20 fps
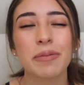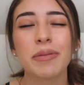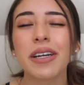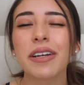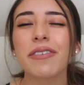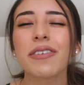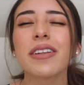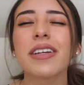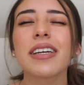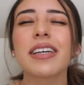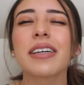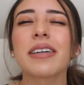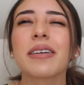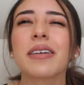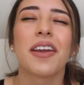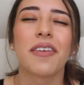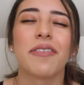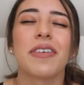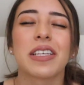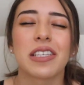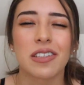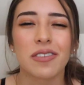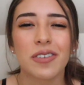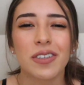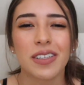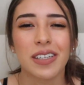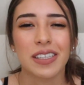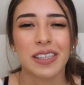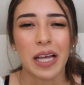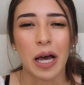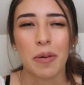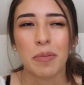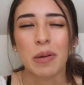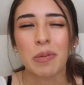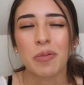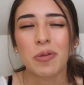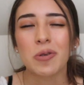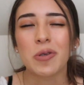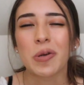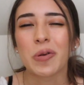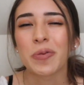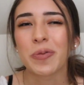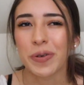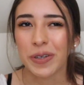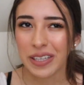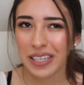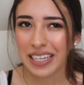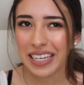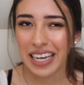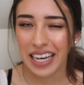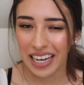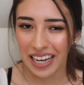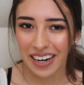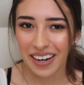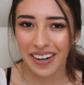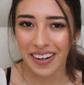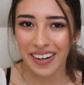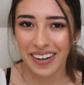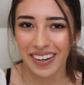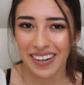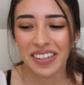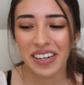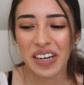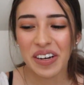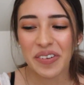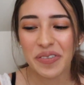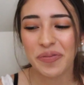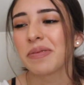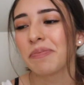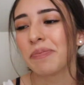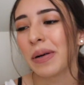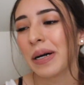But I feel like at a festival like that, people don't really care, you know?